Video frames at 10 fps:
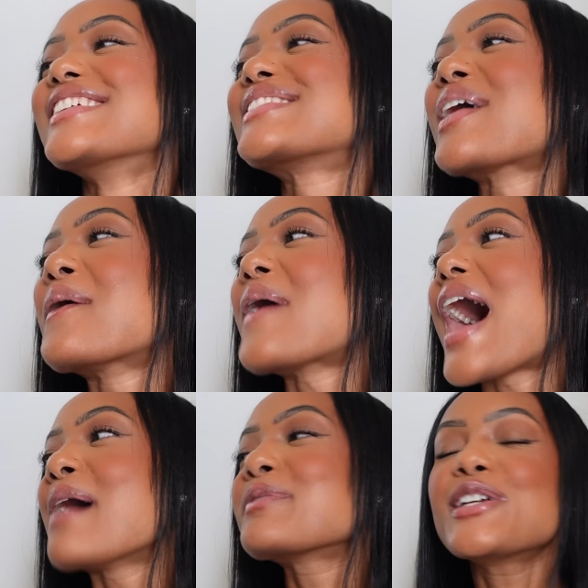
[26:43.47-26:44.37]
So
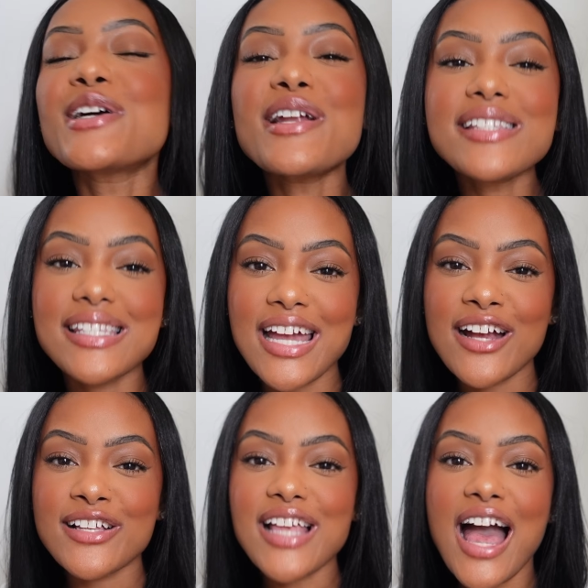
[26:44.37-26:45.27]
I'm gonna go
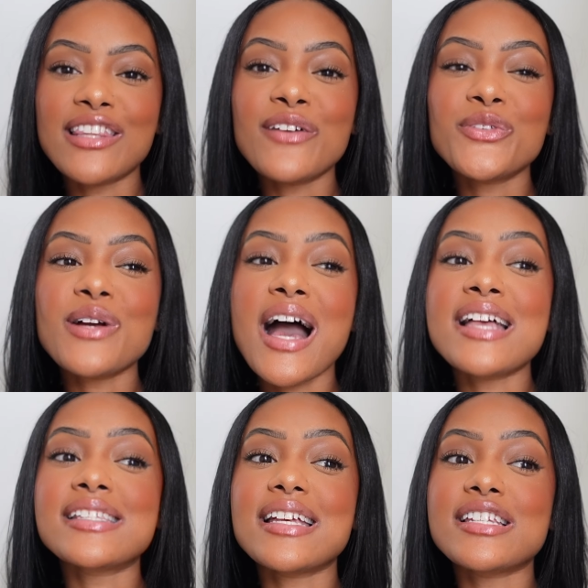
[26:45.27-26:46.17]
downstairs. I love you
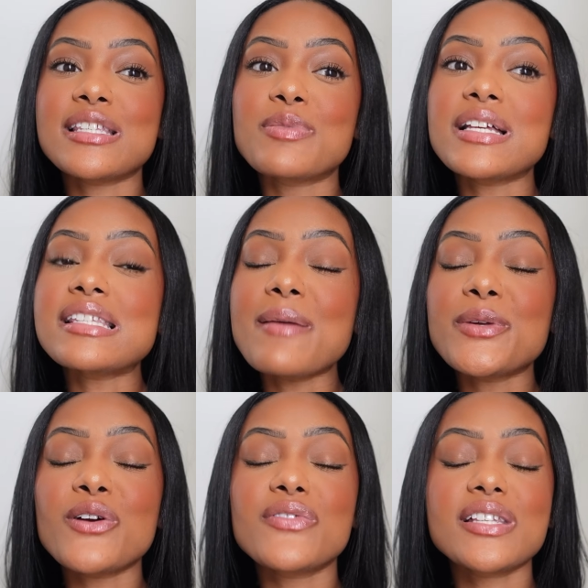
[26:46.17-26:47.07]
guys, and just please let
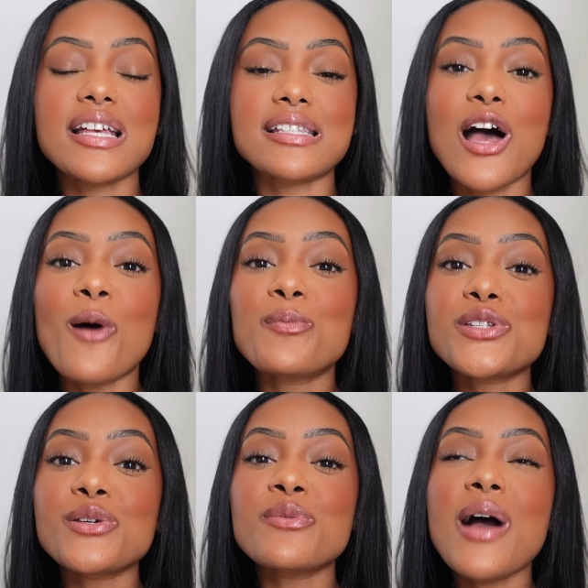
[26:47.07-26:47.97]
me know if this has
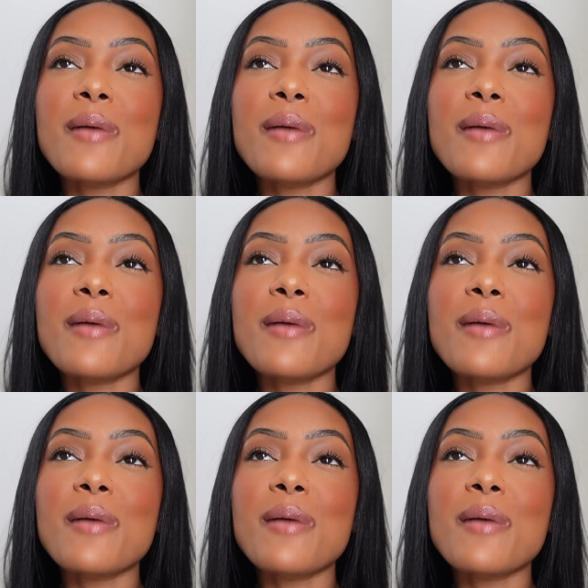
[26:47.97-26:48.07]
helped you.